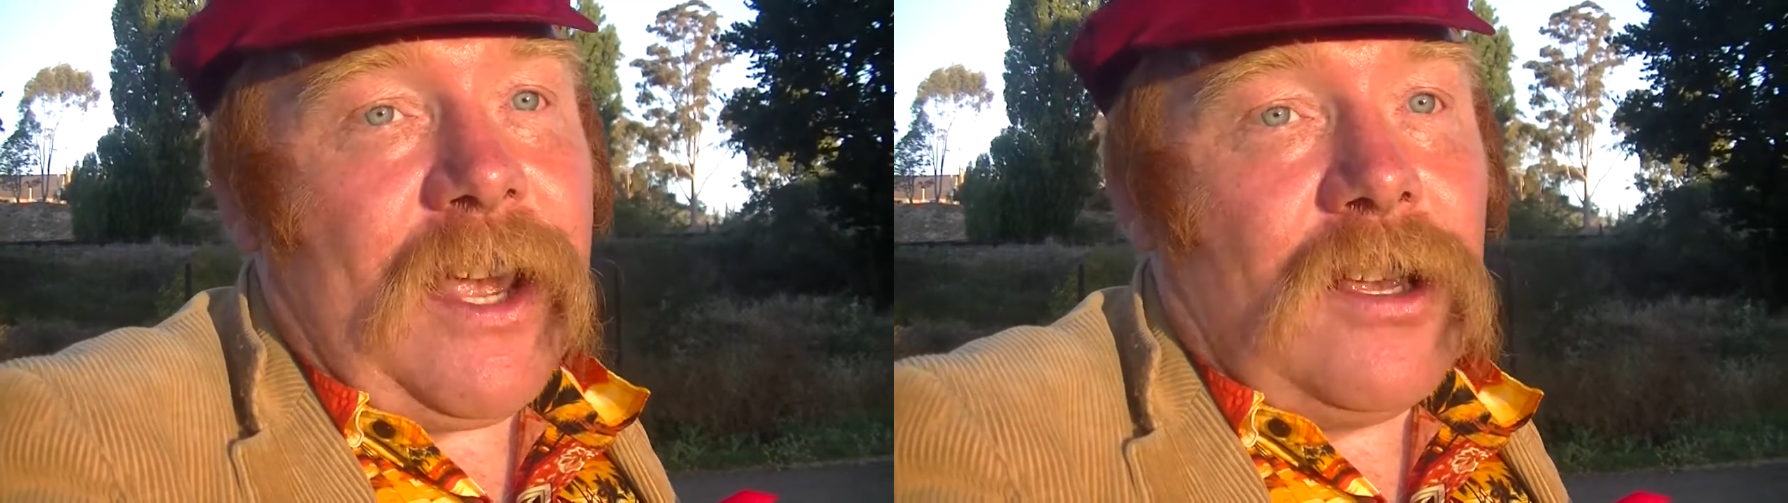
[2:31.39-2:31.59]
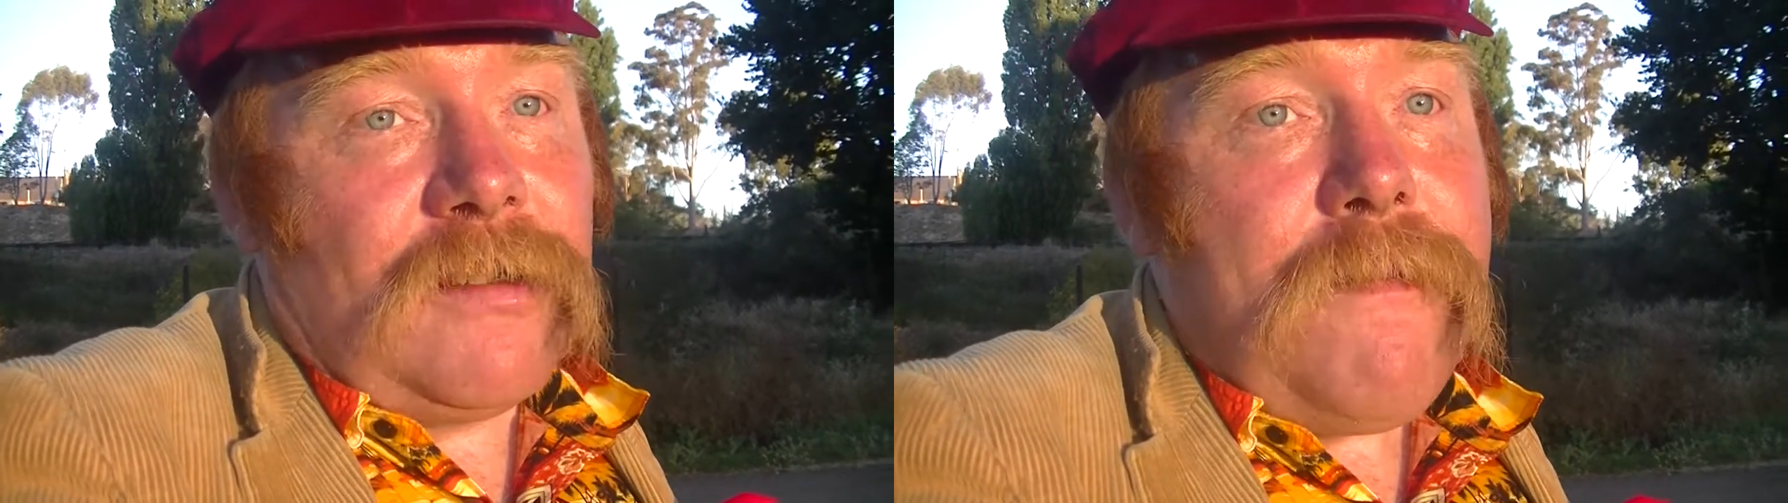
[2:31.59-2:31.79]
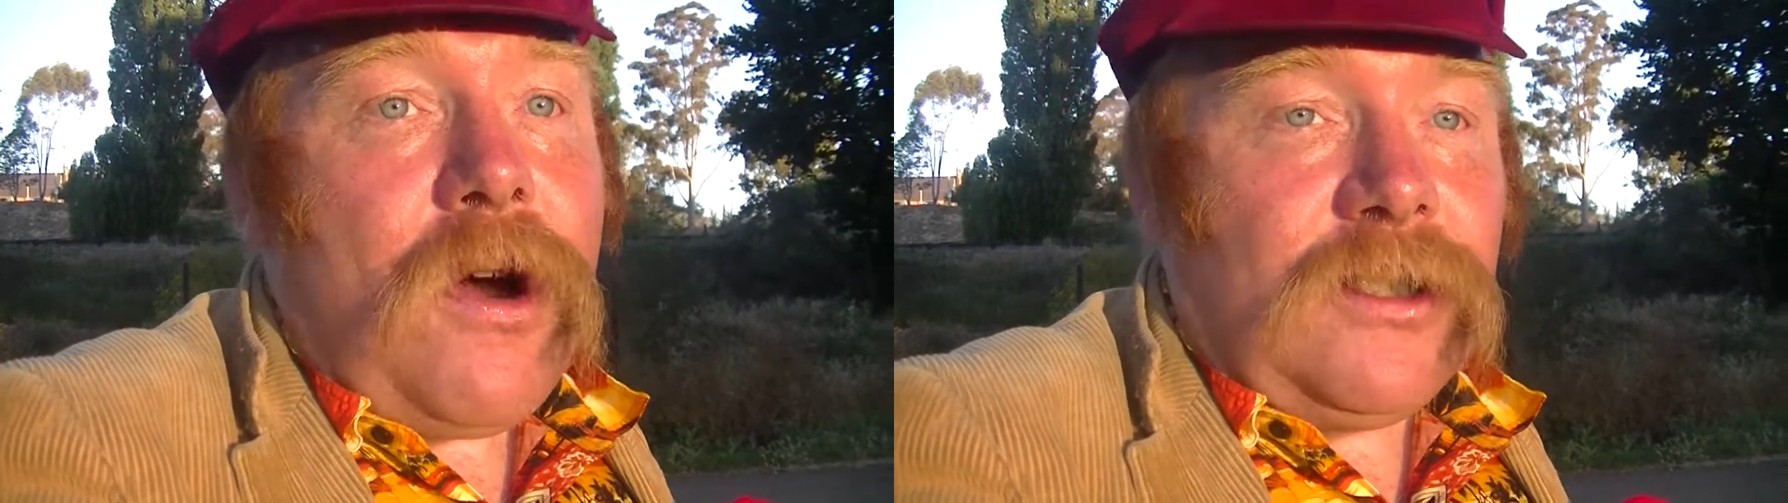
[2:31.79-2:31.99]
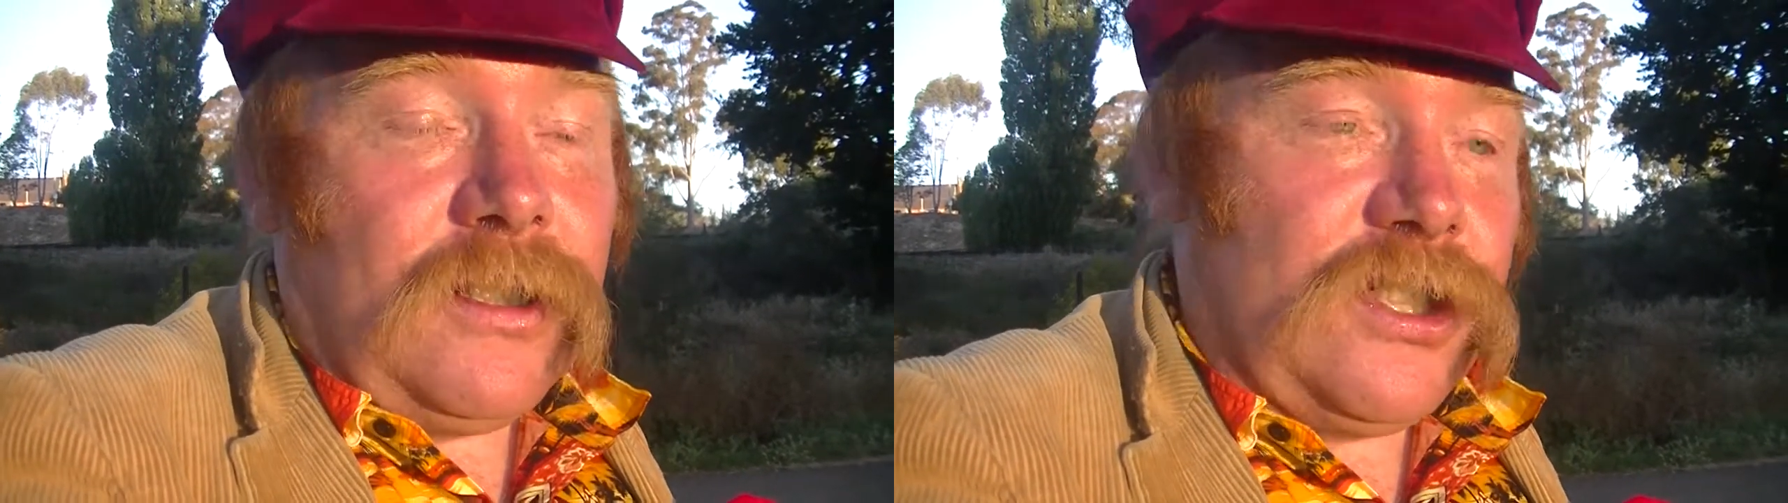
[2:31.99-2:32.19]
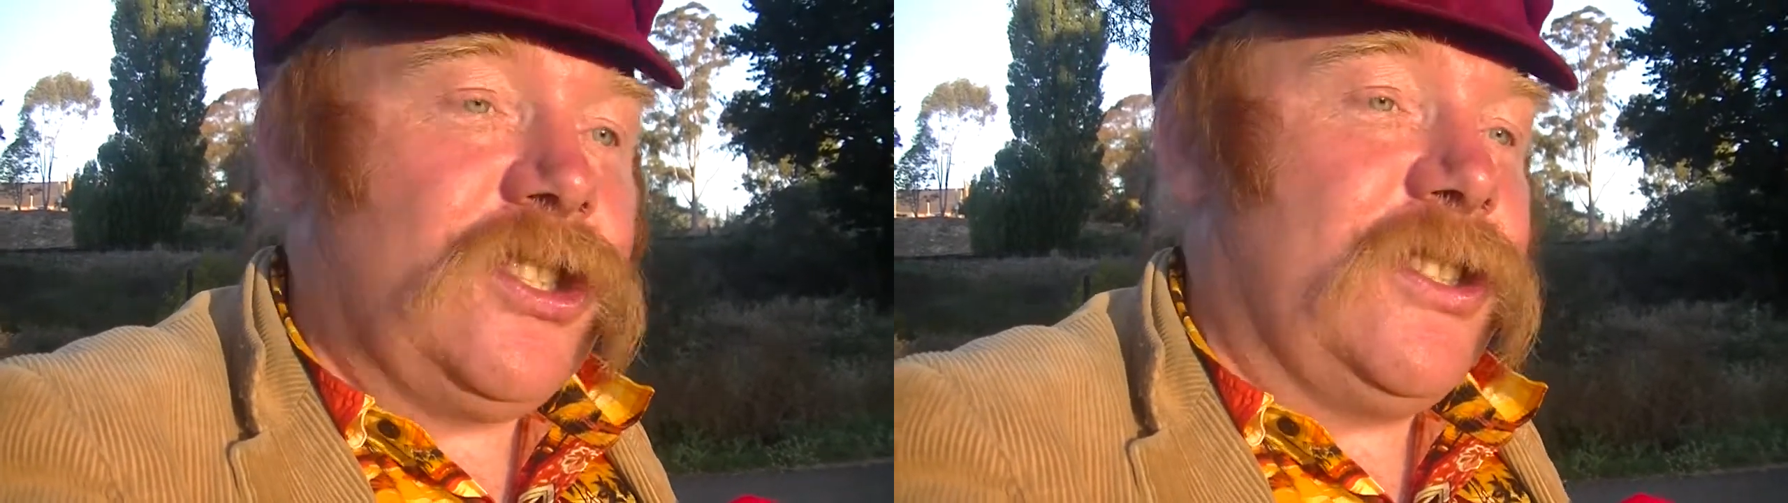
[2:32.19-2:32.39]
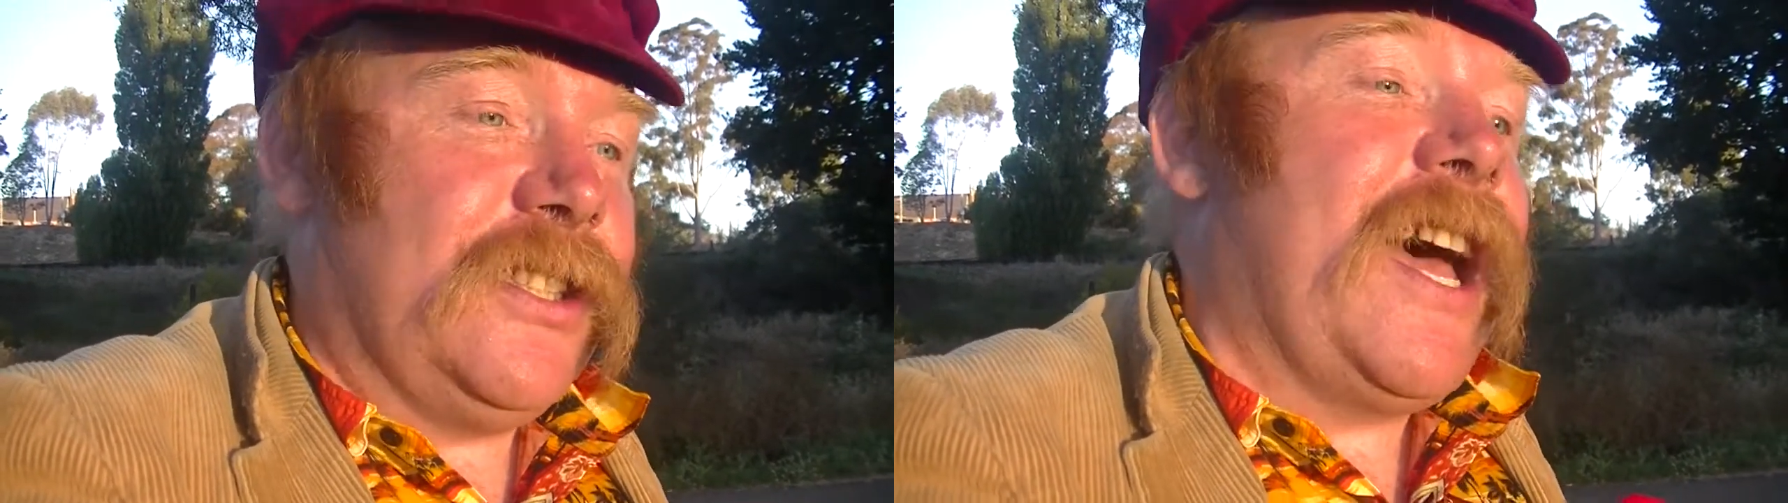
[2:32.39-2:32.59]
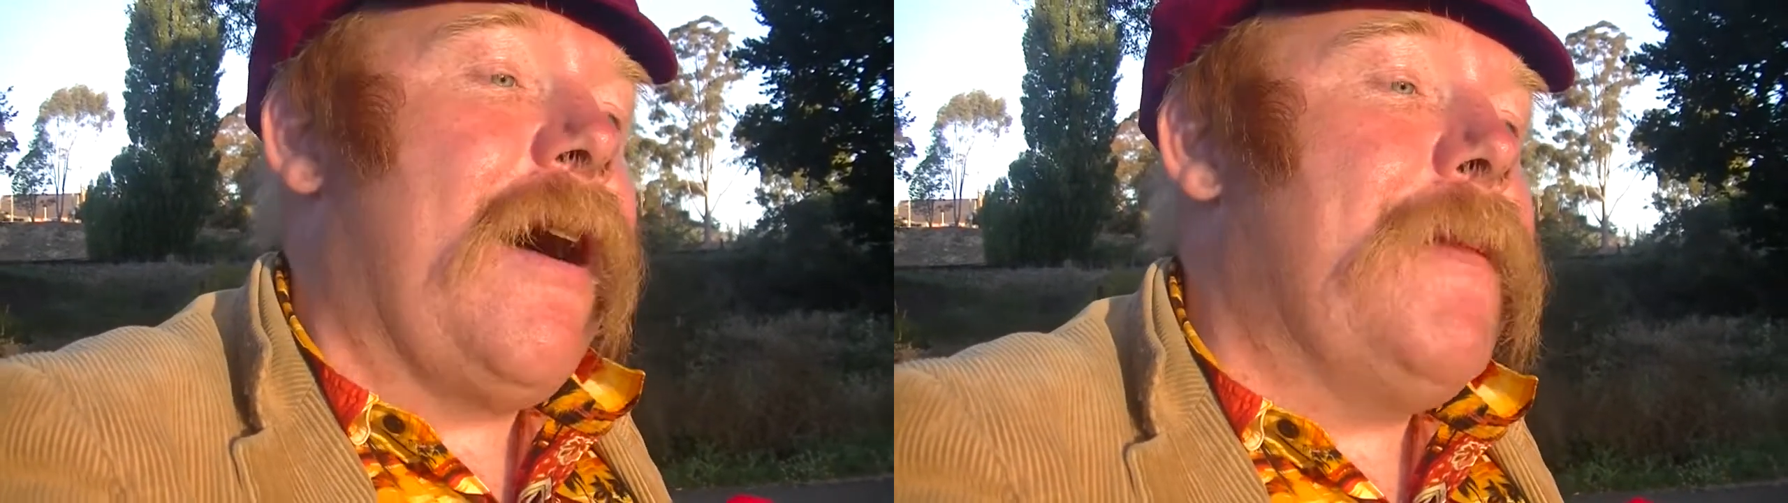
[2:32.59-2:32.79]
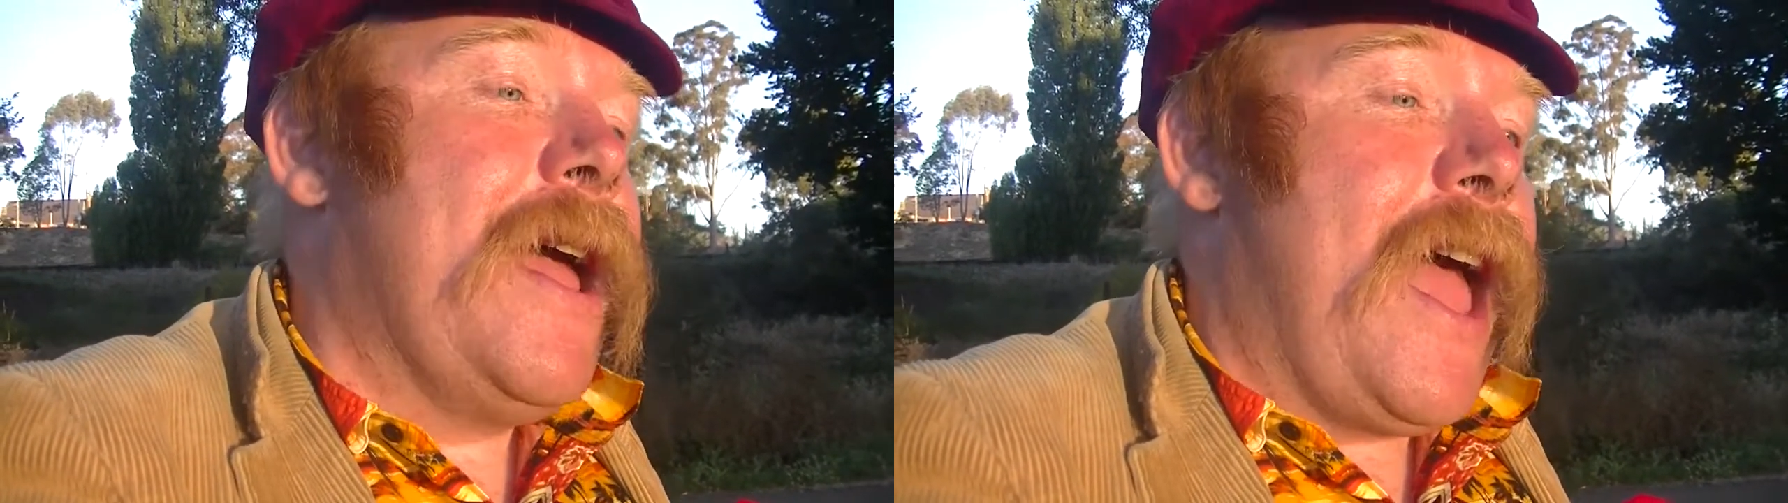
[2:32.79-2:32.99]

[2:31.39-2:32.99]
goes and polishes it up